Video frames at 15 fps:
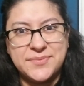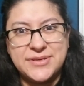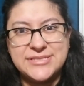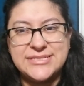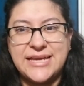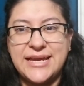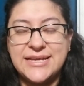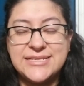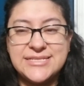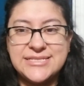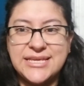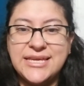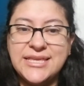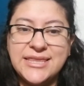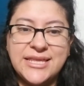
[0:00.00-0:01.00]
Because I had
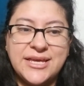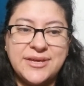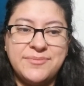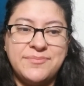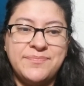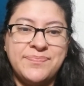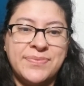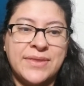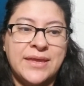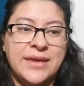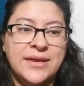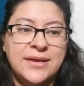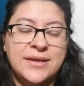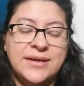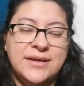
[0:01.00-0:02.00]
seen them
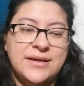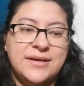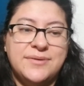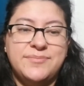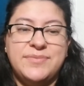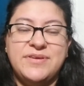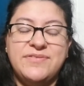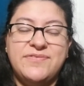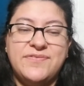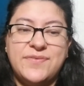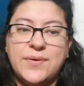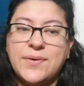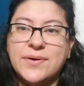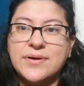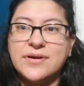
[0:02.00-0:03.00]

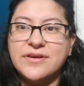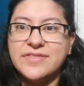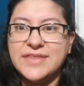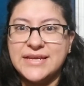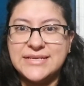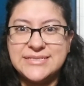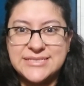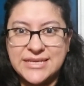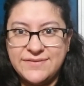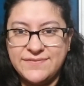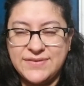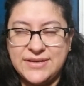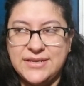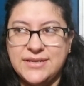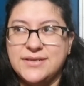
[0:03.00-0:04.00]
before
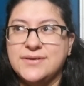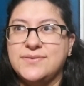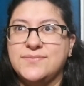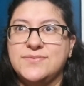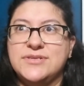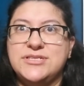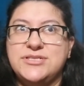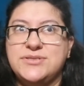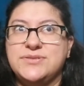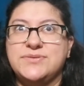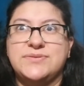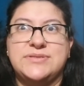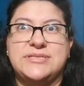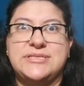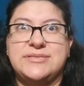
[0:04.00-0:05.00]
Thanksgiving, which
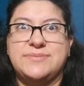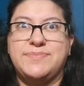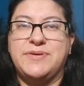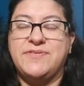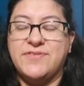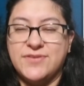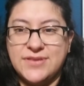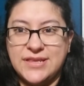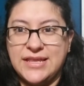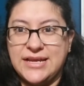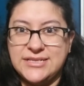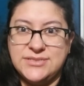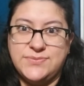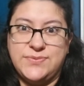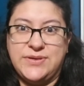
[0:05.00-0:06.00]
was before the
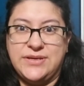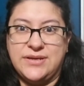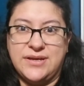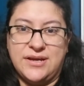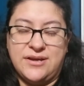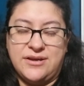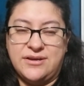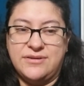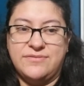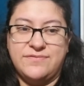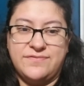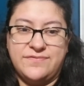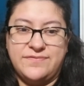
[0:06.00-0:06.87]
last week of